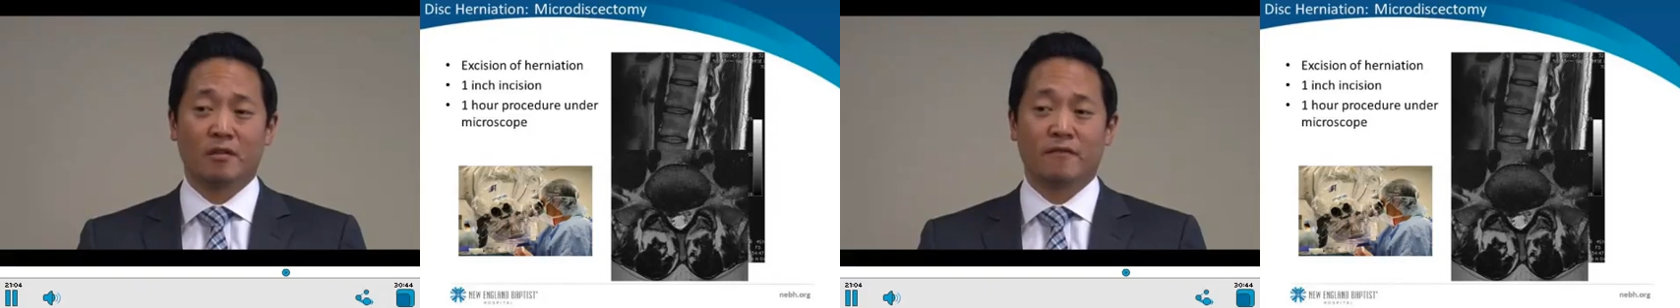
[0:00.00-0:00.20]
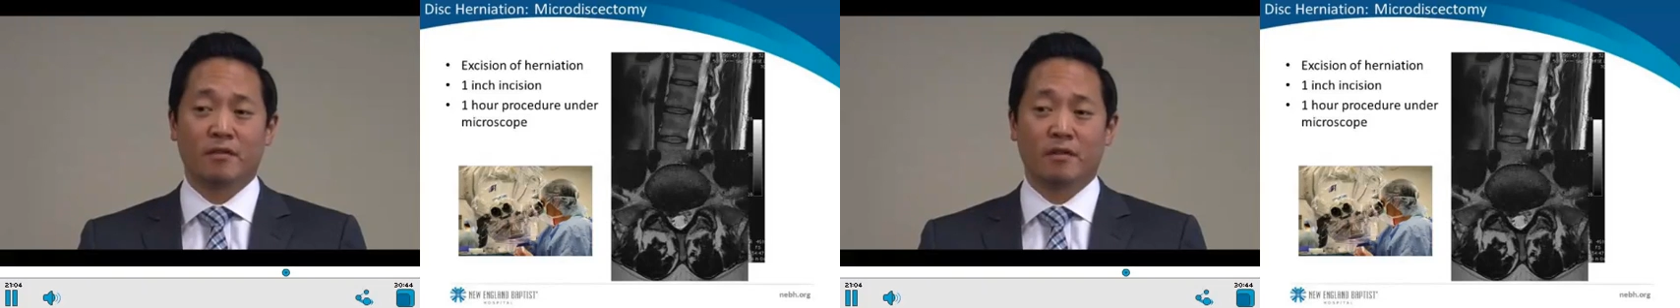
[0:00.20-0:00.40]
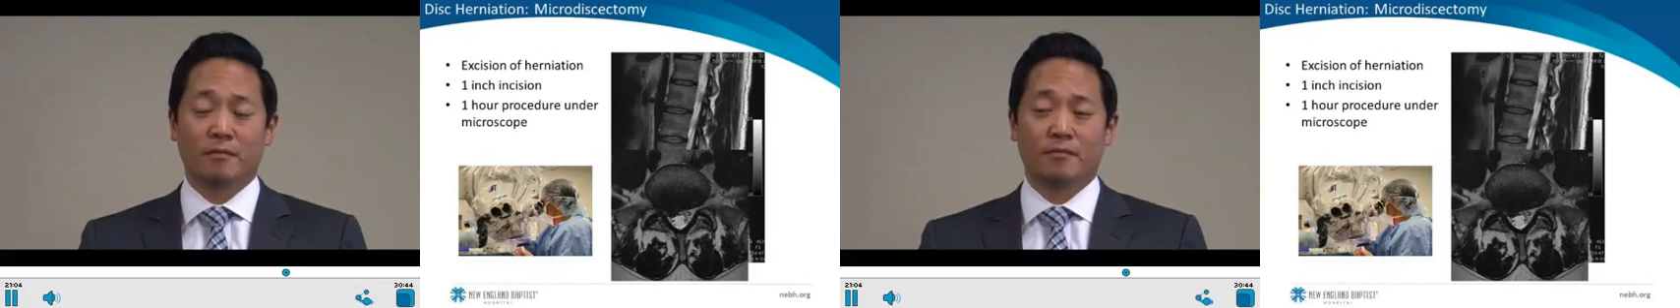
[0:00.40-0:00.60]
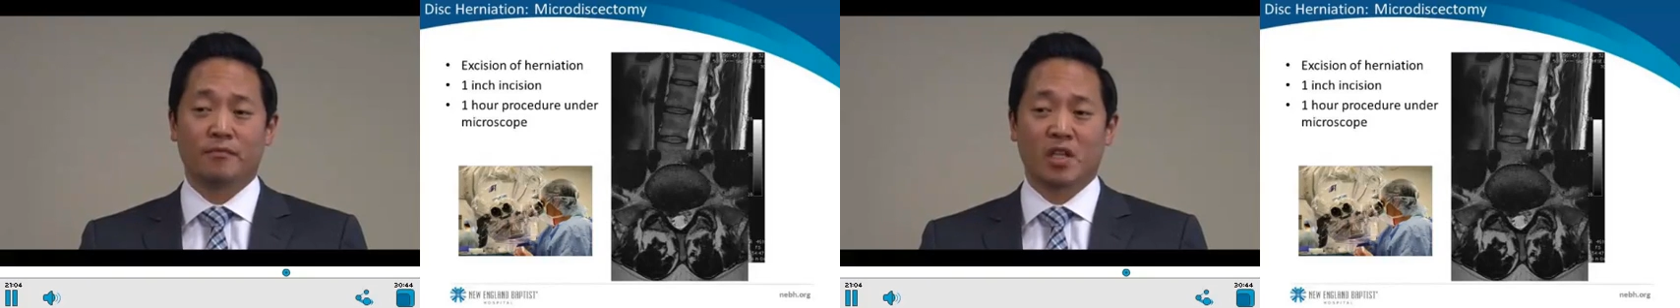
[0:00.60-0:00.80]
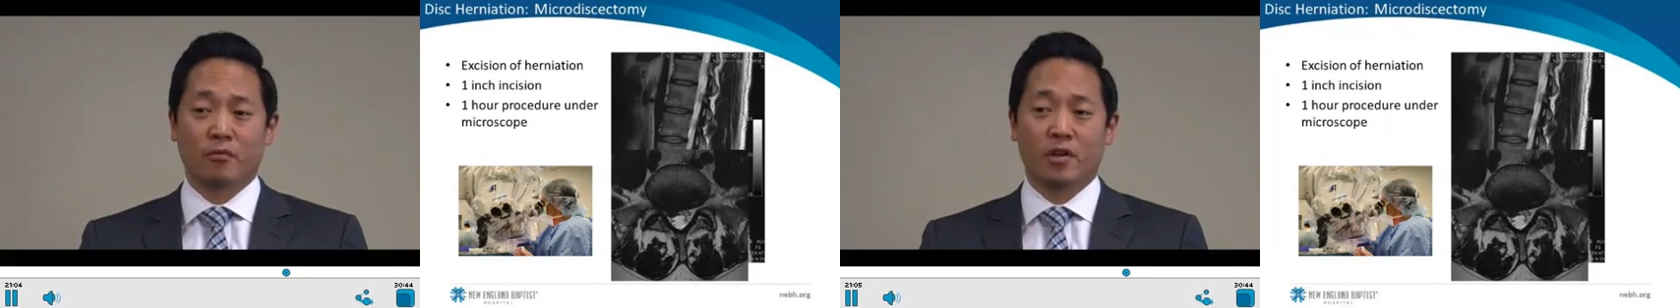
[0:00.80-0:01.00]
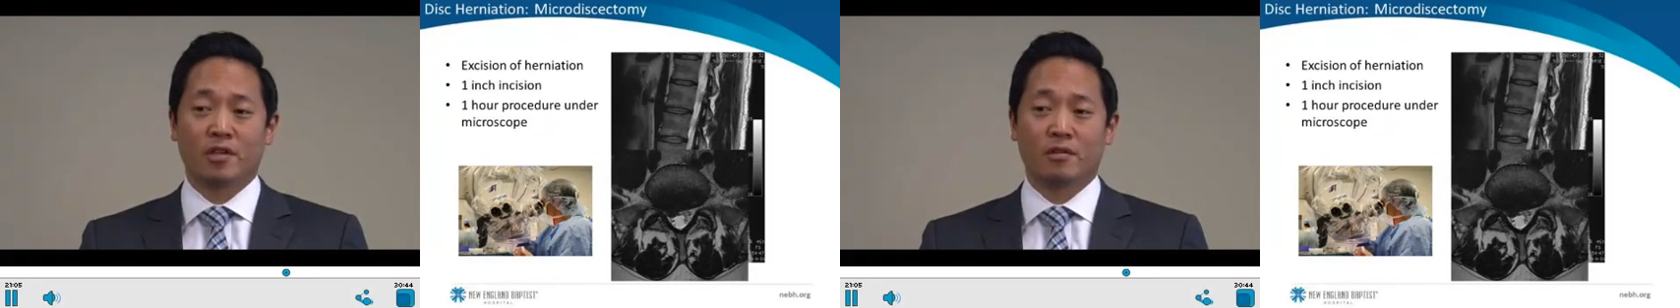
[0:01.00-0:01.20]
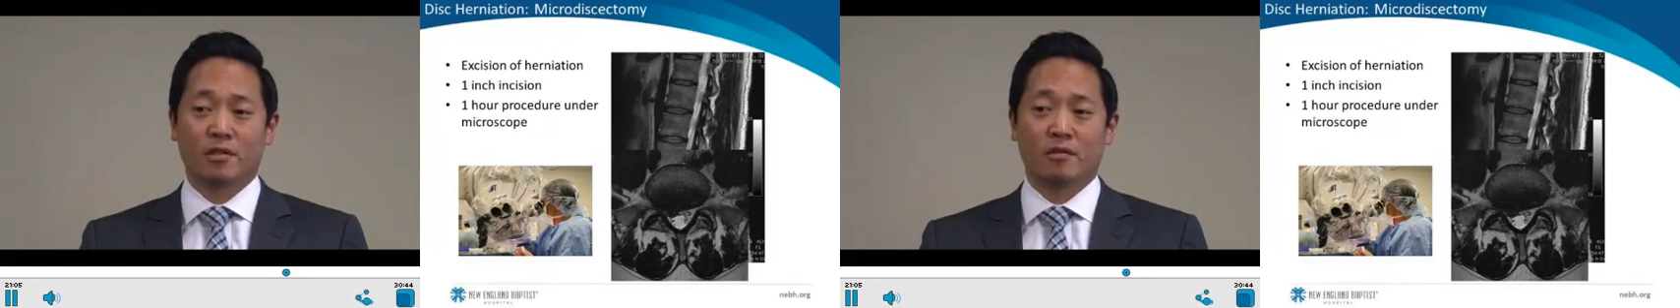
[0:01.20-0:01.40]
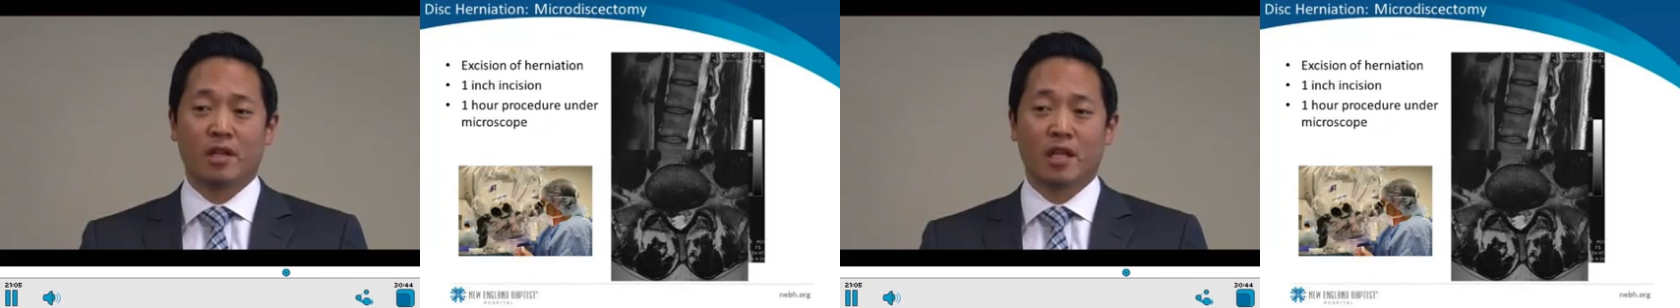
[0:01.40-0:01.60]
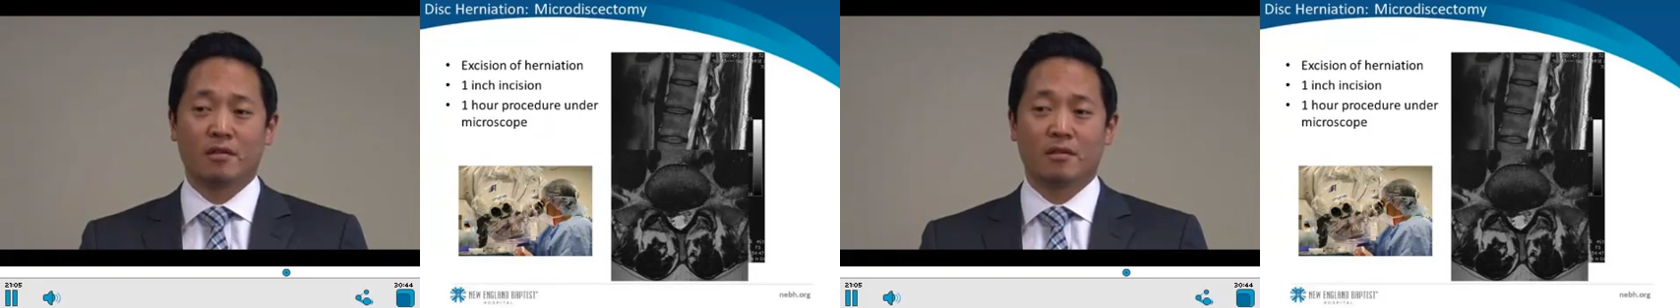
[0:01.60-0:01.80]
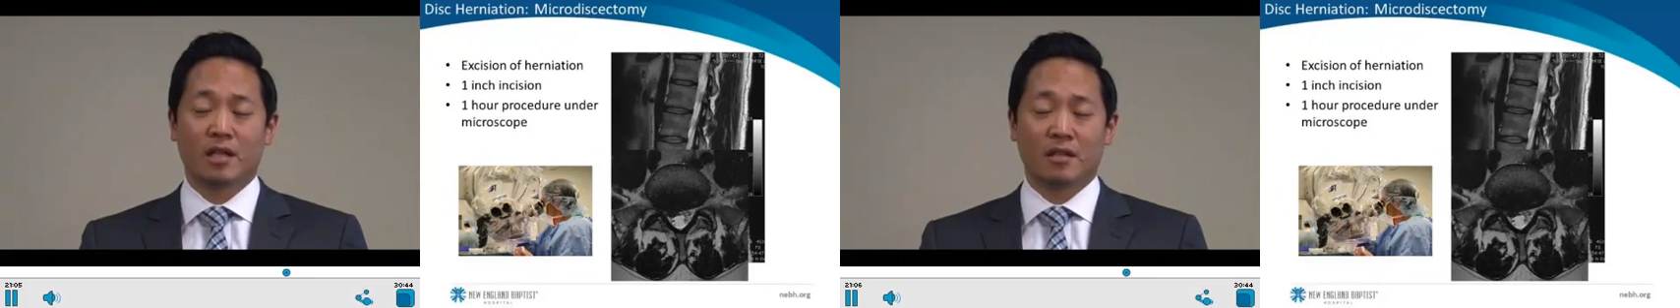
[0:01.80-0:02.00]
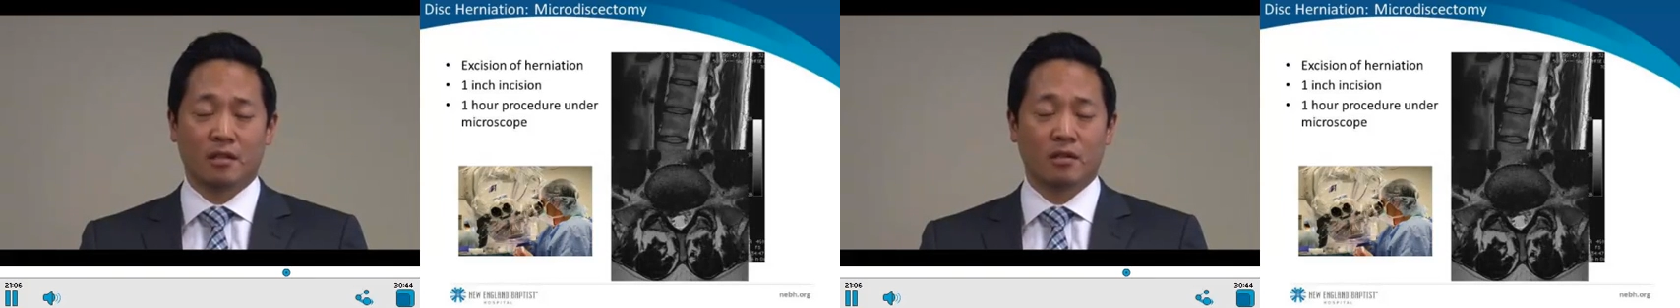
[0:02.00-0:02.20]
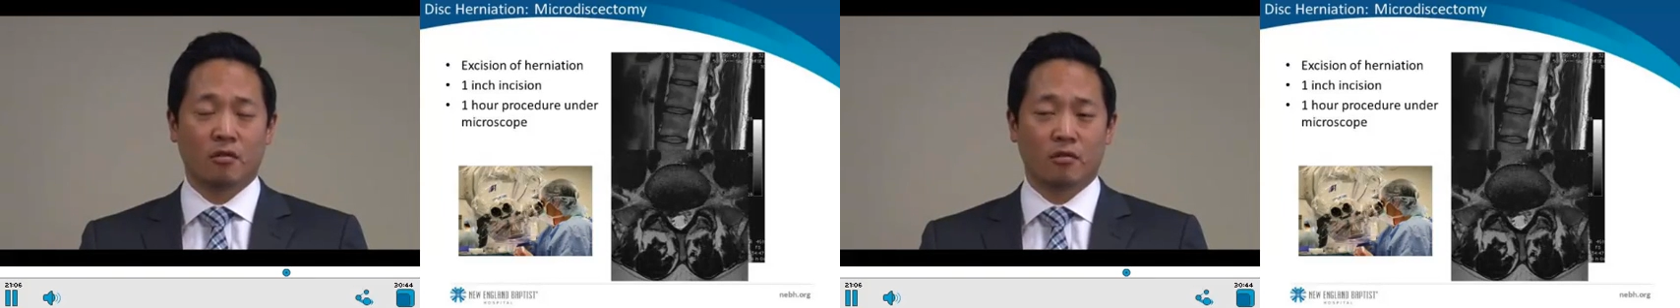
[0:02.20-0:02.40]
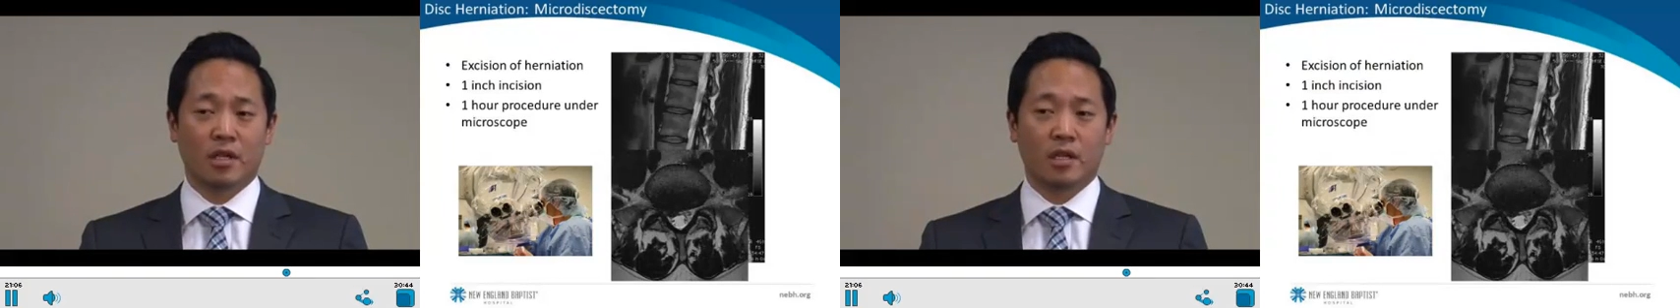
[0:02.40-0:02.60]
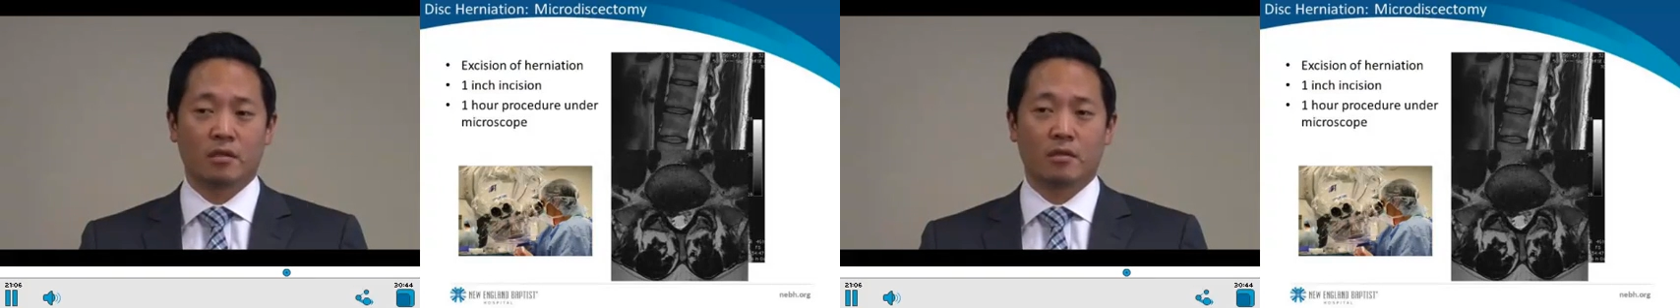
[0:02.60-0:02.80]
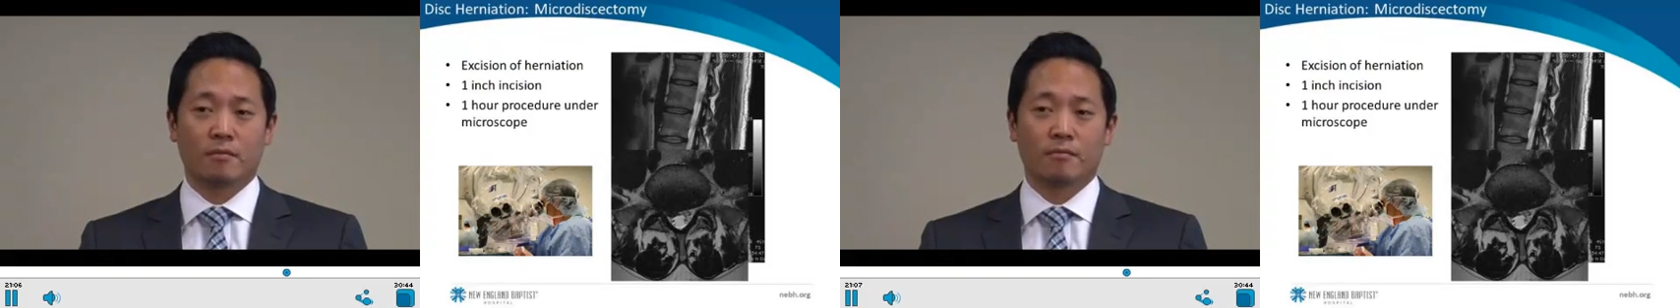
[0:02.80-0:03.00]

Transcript: of compression due to that disc herniation.